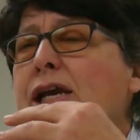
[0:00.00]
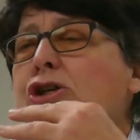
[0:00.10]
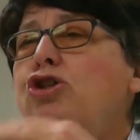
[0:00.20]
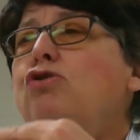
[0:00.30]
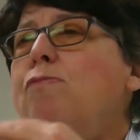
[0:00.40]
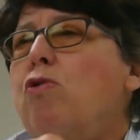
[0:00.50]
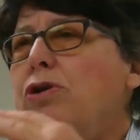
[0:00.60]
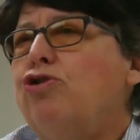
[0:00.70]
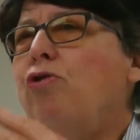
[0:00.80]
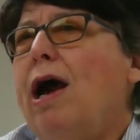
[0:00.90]
They could do more
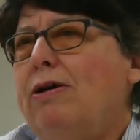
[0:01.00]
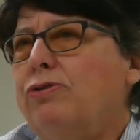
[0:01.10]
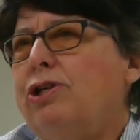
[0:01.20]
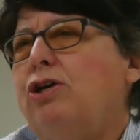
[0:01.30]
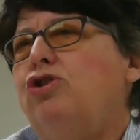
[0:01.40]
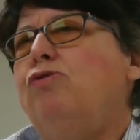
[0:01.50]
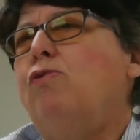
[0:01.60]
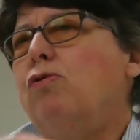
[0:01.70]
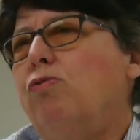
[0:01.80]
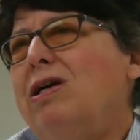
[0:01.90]
trials. They could do
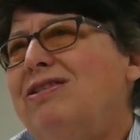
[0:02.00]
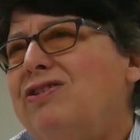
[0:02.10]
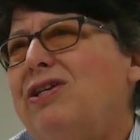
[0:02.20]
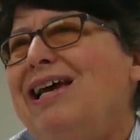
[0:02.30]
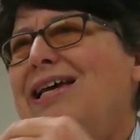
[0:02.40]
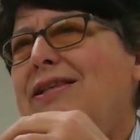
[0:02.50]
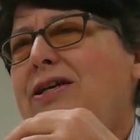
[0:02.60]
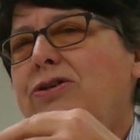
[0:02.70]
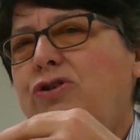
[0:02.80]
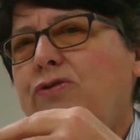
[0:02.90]
more runs. They
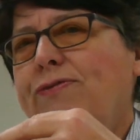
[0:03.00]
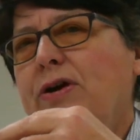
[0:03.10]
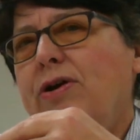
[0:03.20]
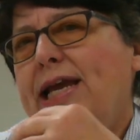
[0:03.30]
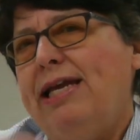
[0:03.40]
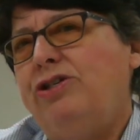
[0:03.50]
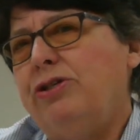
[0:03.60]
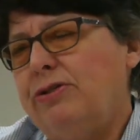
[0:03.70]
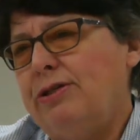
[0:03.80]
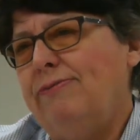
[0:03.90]
could do
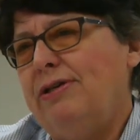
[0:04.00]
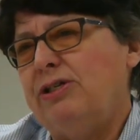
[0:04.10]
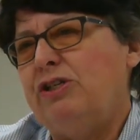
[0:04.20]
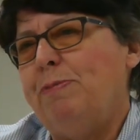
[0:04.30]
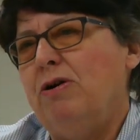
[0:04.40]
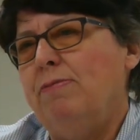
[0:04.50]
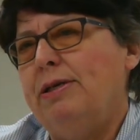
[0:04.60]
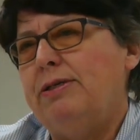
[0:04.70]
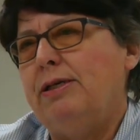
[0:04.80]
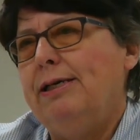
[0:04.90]
variations of the
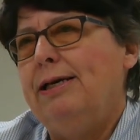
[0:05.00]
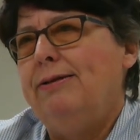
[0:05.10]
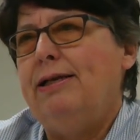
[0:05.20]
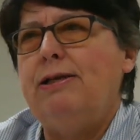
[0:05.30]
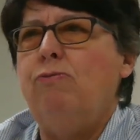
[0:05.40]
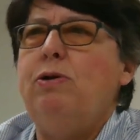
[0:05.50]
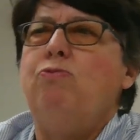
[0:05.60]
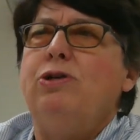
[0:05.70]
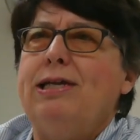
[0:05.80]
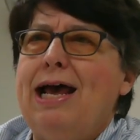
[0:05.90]
experiment that we
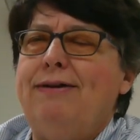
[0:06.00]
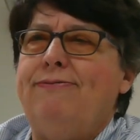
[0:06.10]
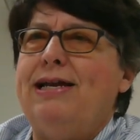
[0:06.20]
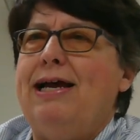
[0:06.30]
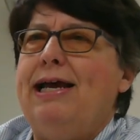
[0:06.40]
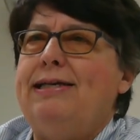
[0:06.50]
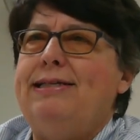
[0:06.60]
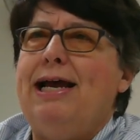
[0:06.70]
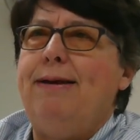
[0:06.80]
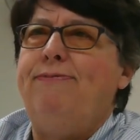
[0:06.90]
would not have had
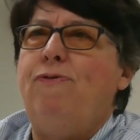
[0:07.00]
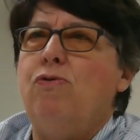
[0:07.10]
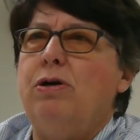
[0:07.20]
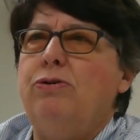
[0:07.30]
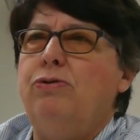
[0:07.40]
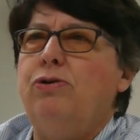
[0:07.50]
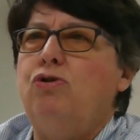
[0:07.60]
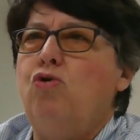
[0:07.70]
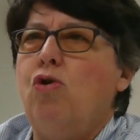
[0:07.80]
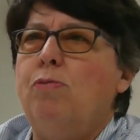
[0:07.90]
time for under the
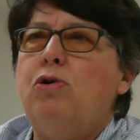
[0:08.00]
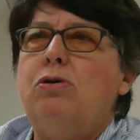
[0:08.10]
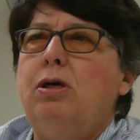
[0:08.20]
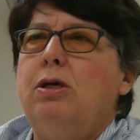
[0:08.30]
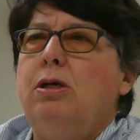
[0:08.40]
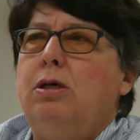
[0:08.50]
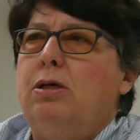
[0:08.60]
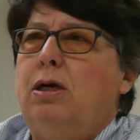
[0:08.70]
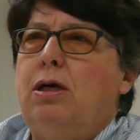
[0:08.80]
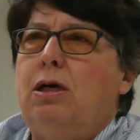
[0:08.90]
normal
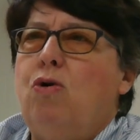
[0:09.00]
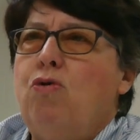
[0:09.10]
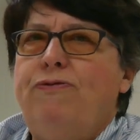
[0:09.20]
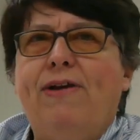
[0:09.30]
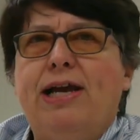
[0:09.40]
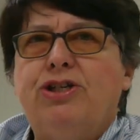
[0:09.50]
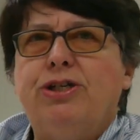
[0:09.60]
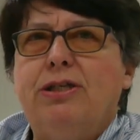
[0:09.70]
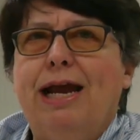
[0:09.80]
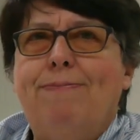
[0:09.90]

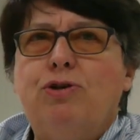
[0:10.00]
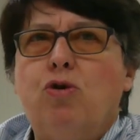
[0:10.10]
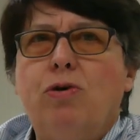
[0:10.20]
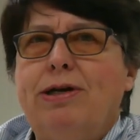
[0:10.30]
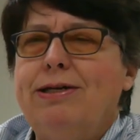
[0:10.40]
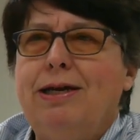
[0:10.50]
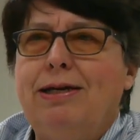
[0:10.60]
old-fashioned laboratory